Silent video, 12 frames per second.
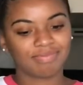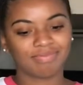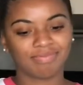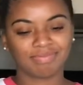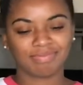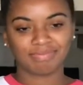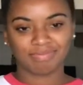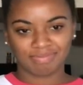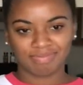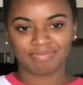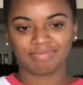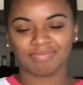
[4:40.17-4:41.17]

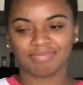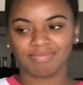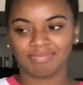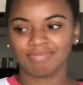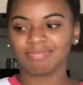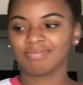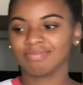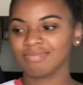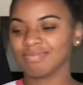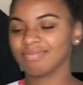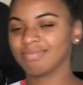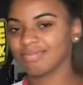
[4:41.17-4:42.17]

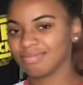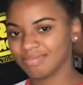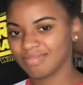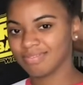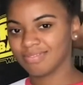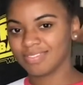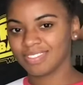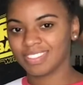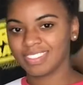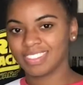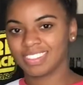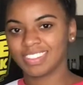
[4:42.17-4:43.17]

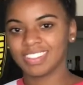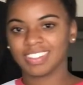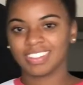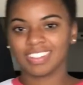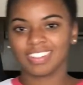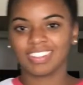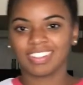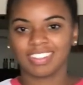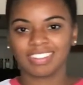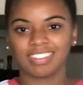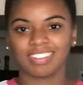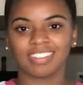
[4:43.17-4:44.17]

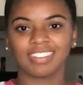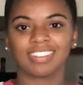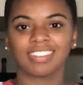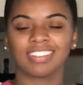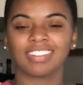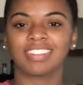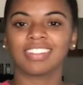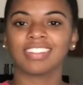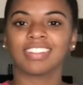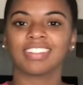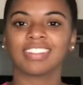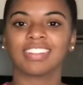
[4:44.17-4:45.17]

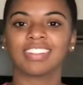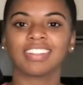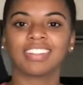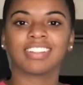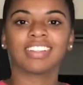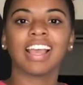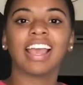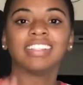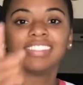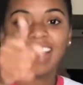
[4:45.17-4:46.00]
[no speech]